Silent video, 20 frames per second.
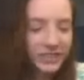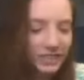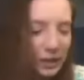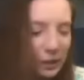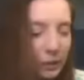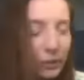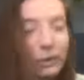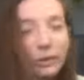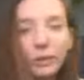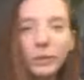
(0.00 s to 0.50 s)

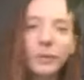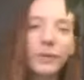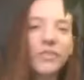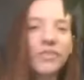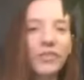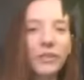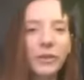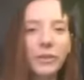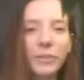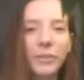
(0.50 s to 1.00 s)
So we'll do a
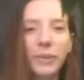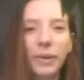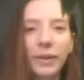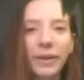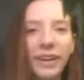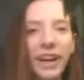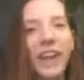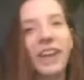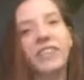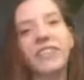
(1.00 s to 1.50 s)
few
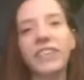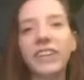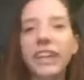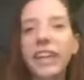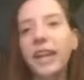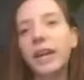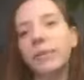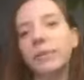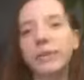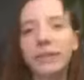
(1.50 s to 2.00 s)
more. I feel
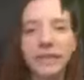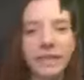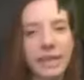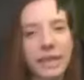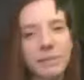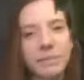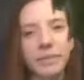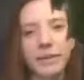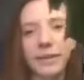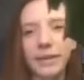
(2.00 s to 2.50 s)
like we're
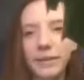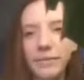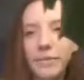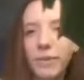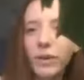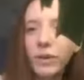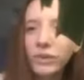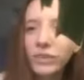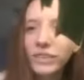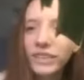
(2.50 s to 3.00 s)
keeping it
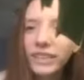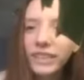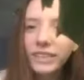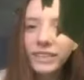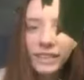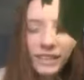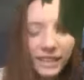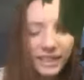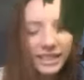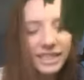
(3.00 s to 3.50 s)

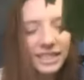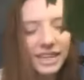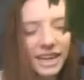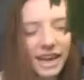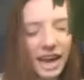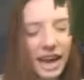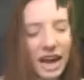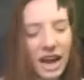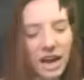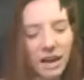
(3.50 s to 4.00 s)
moving.
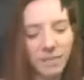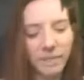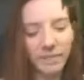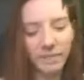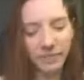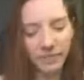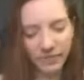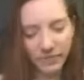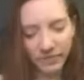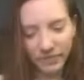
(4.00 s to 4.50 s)

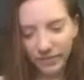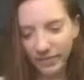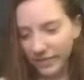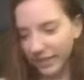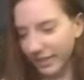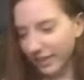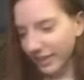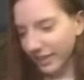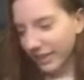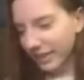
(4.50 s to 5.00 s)
Oh
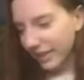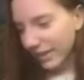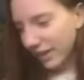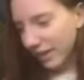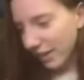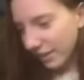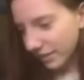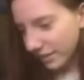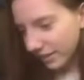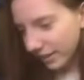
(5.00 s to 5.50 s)

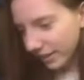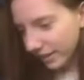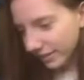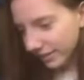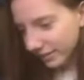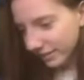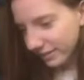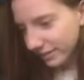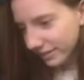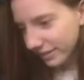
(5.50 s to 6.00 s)

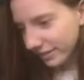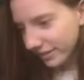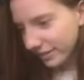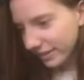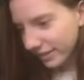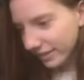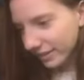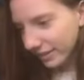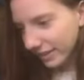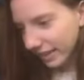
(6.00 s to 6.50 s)
no.
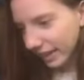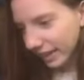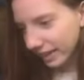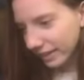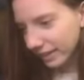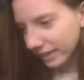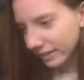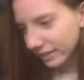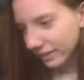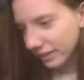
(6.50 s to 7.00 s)

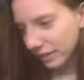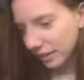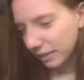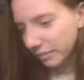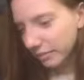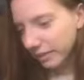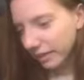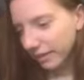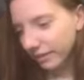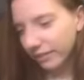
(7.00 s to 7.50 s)
Clicked on
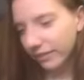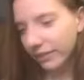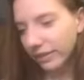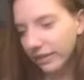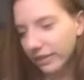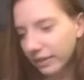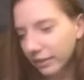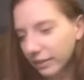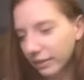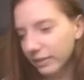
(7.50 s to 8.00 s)
something
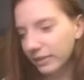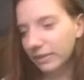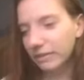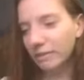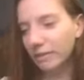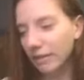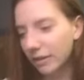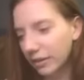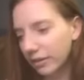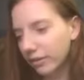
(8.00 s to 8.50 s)

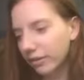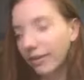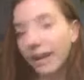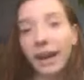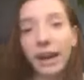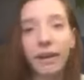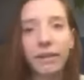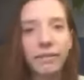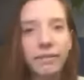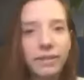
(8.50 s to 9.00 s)
I don't know
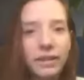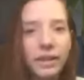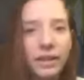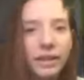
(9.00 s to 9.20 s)
how.